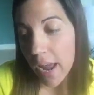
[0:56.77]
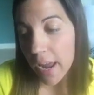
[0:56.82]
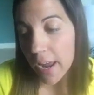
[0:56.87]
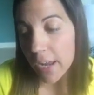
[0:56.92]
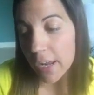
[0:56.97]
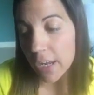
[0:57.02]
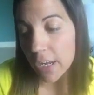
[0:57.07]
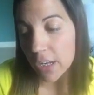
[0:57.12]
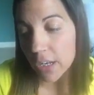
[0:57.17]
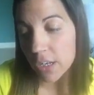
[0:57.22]

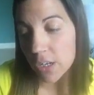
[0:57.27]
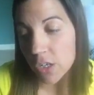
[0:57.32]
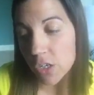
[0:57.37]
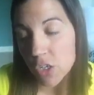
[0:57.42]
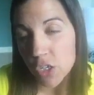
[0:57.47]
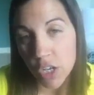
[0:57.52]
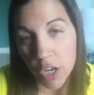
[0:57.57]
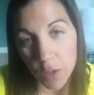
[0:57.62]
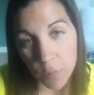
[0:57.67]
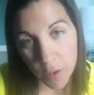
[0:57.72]
and
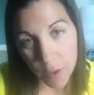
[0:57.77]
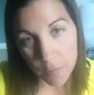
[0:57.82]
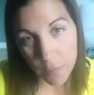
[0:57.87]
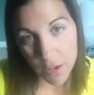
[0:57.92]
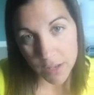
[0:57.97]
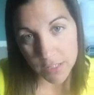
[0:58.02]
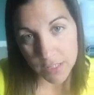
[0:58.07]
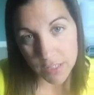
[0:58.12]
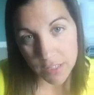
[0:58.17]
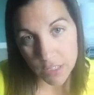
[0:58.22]
share my
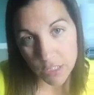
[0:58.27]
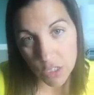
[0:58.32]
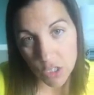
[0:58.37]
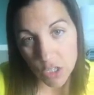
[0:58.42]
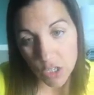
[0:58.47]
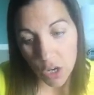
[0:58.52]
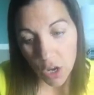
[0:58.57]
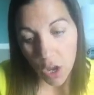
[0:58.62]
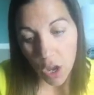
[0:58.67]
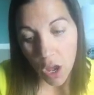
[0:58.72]

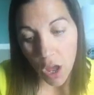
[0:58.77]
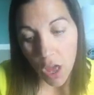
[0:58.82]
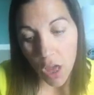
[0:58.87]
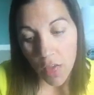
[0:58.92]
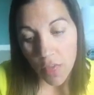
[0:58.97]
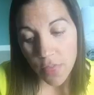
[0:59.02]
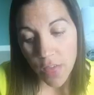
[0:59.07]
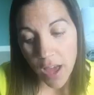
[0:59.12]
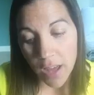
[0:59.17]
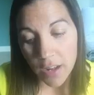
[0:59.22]
message,
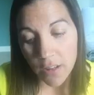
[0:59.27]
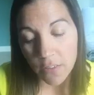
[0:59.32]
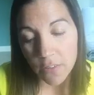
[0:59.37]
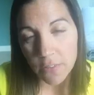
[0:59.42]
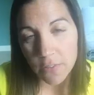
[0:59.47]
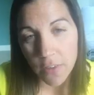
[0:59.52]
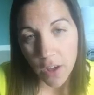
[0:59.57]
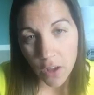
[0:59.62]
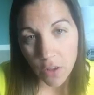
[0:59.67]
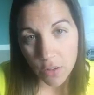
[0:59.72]
that it
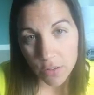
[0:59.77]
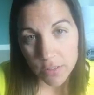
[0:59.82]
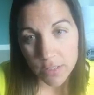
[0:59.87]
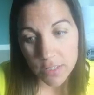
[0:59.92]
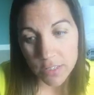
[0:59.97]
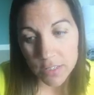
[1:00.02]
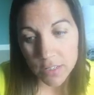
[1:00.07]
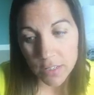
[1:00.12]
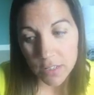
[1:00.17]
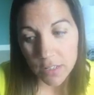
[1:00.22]

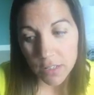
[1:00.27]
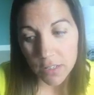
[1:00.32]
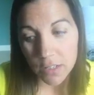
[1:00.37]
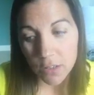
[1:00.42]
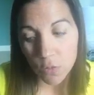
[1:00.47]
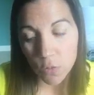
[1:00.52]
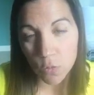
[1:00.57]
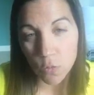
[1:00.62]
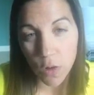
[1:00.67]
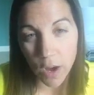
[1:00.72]
felt
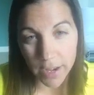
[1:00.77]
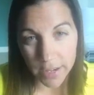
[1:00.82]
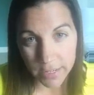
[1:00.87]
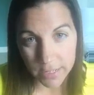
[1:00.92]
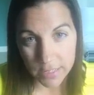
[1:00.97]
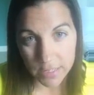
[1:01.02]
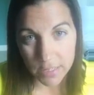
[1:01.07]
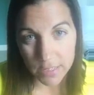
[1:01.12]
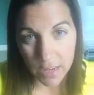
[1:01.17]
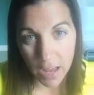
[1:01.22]

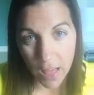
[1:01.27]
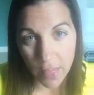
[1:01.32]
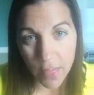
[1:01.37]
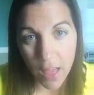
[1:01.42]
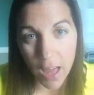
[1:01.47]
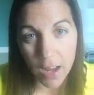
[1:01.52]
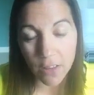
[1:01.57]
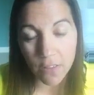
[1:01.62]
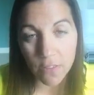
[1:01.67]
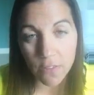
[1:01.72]
right and
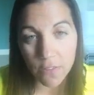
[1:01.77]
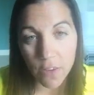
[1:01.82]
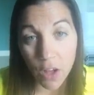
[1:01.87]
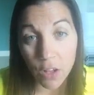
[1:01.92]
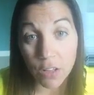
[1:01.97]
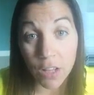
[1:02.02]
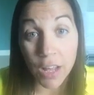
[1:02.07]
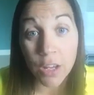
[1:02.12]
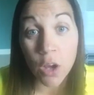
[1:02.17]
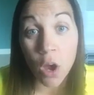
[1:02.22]
that it felt
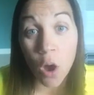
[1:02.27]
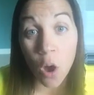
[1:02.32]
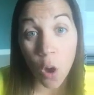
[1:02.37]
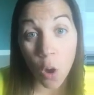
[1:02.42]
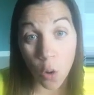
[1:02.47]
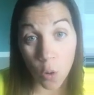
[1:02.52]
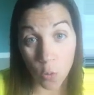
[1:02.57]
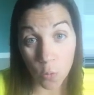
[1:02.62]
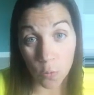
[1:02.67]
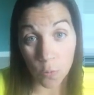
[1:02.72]
like
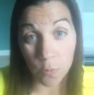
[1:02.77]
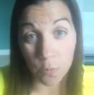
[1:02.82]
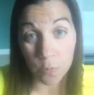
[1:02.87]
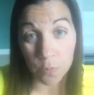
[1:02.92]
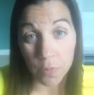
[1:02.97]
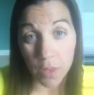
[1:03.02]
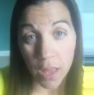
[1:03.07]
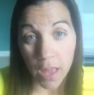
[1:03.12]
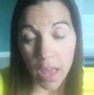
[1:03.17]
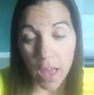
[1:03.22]
home,
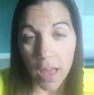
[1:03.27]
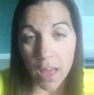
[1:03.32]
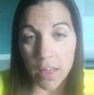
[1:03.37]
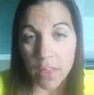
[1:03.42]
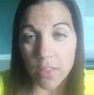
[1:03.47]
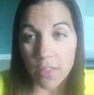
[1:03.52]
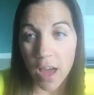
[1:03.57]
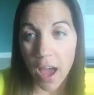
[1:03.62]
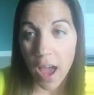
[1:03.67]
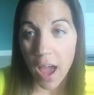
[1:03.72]

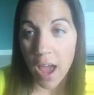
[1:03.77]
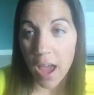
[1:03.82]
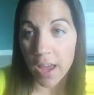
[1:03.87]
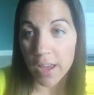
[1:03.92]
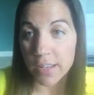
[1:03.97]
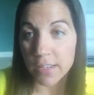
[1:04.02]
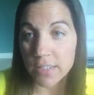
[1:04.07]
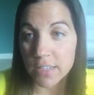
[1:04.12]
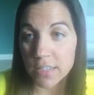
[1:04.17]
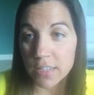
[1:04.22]

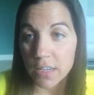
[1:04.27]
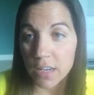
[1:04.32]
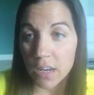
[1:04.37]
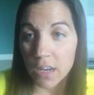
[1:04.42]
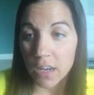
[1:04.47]
that